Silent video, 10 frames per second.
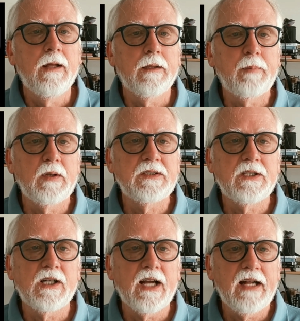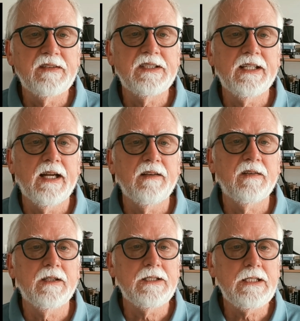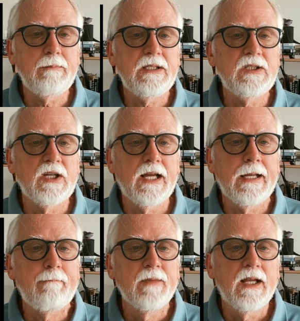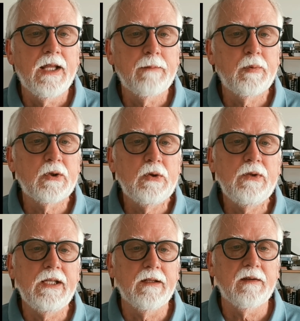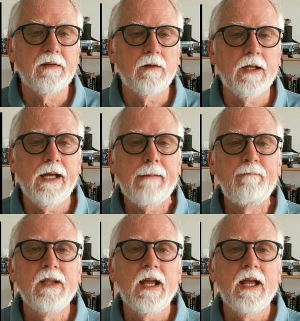the posterior STS, the TPJ, and the precuneus, okay?